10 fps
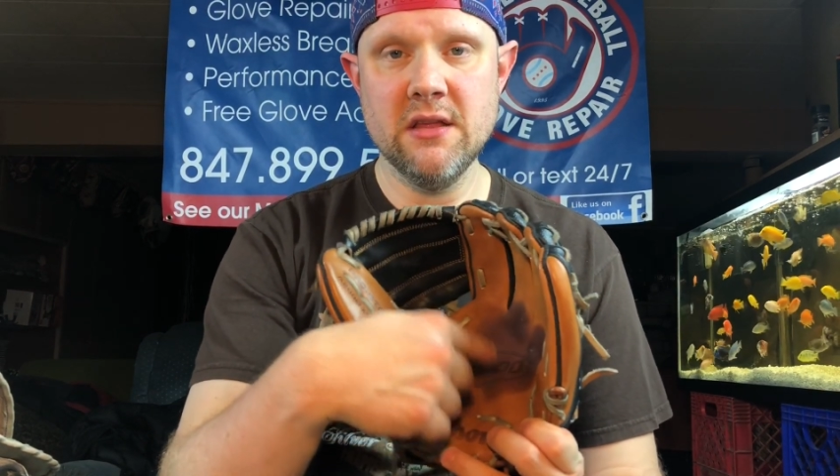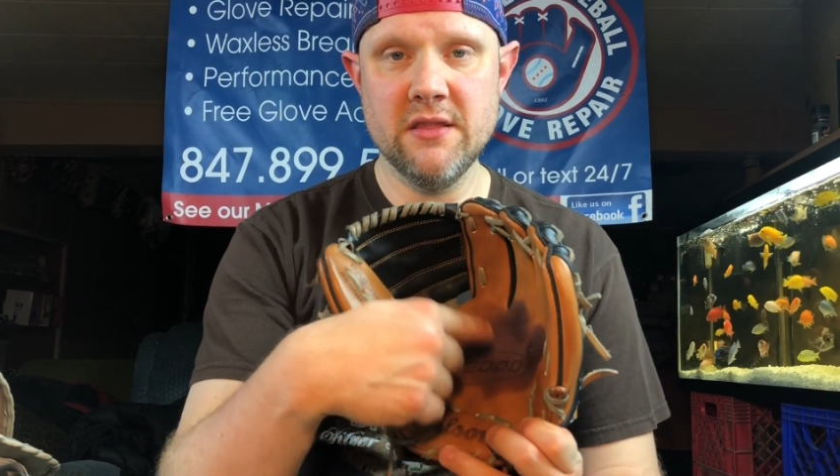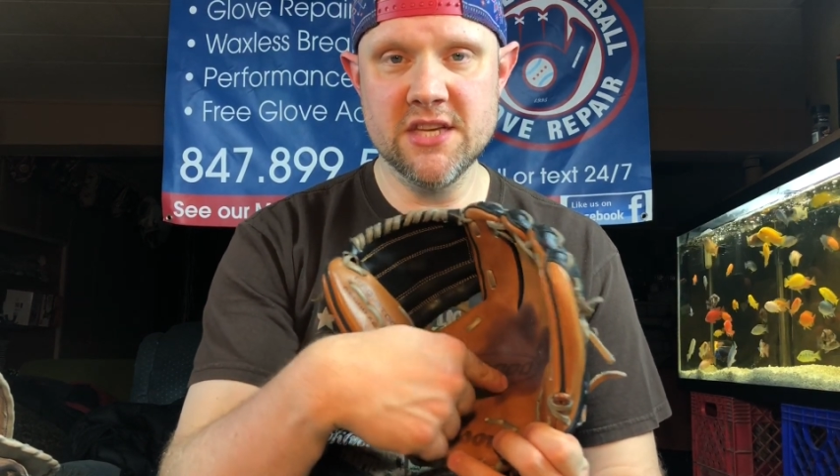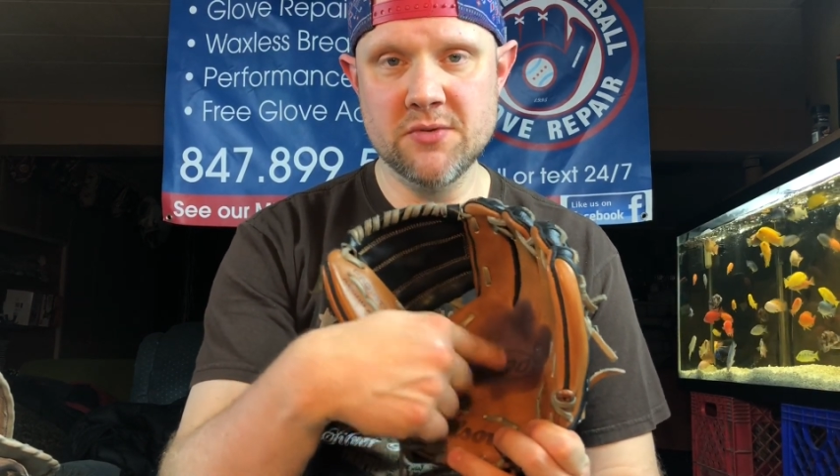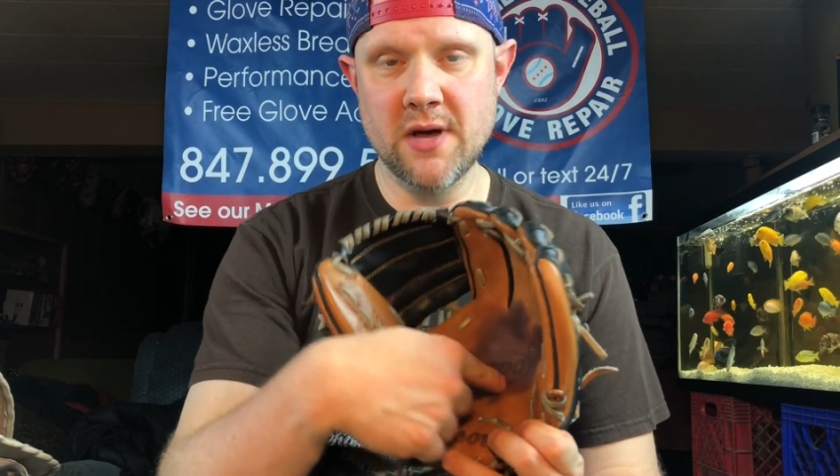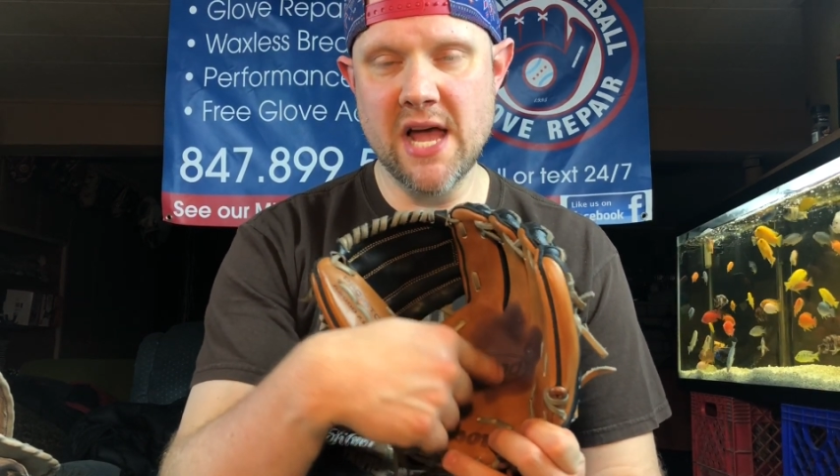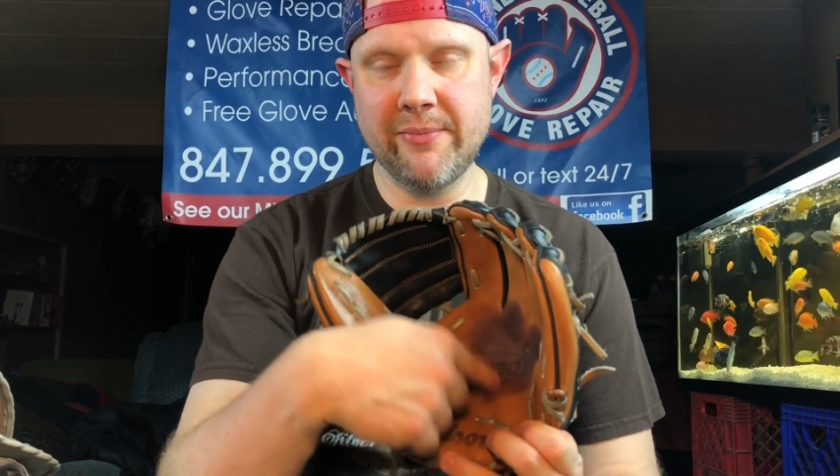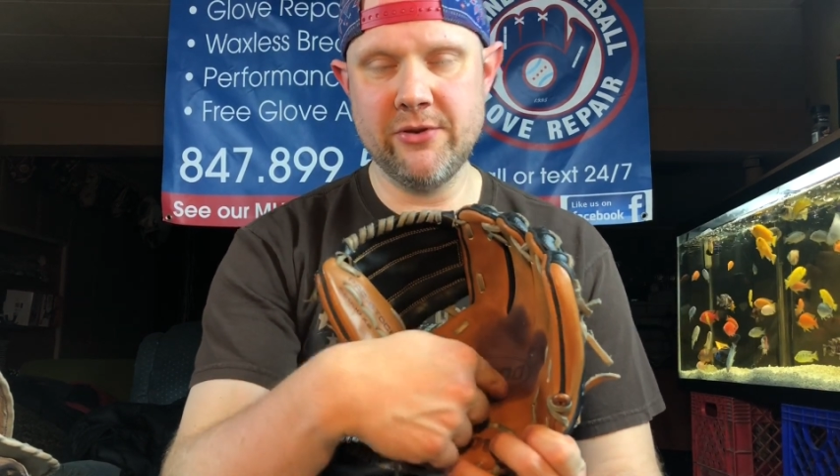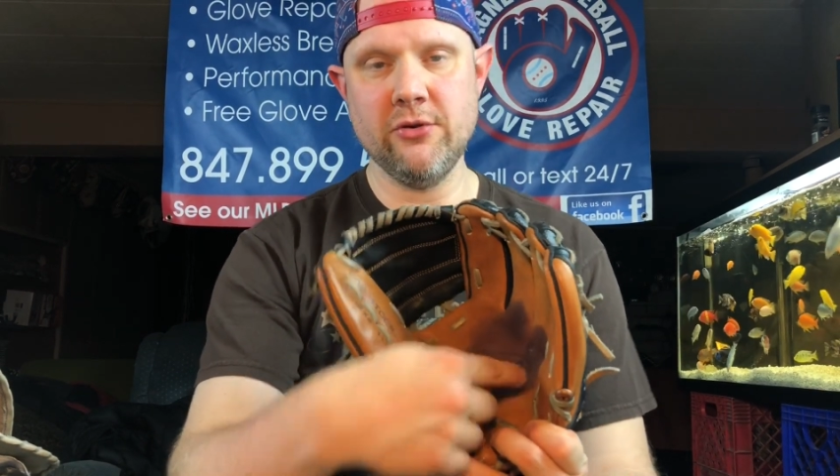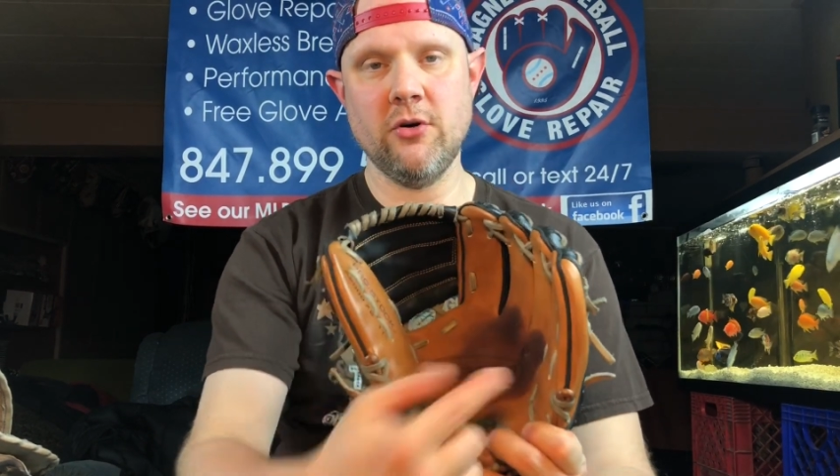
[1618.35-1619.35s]
this will
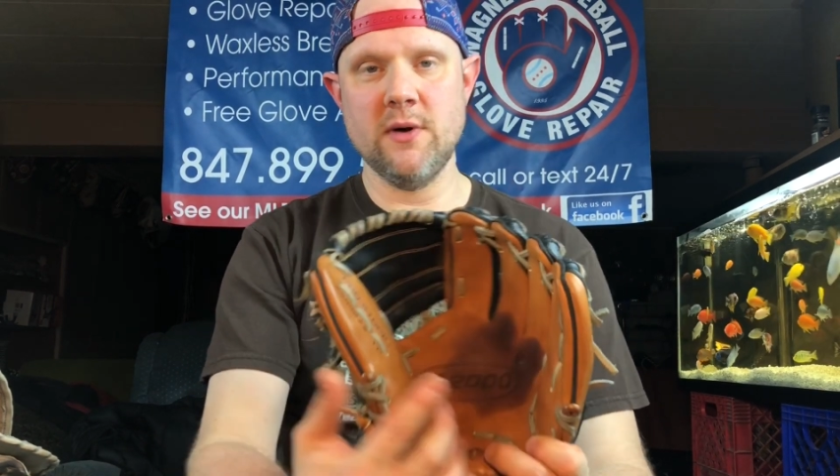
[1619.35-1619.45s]
happen to a